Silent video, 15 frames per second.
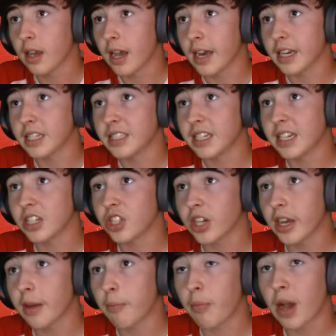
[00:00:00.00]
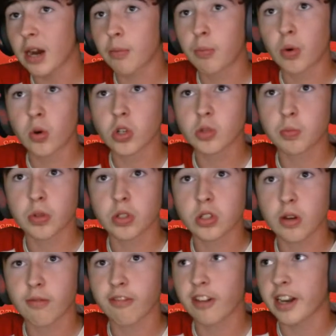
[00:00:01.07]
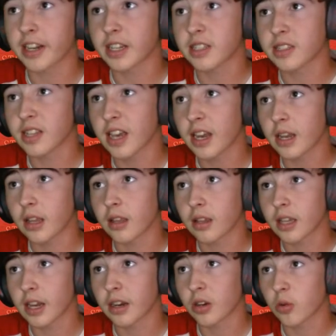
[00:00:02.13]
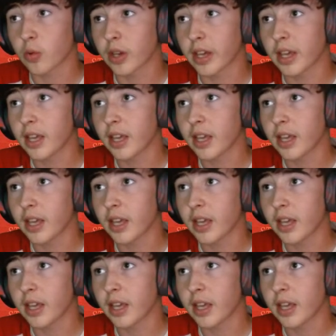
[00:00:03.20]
Any danger, back post, but Tom Flanagan's there to get it away.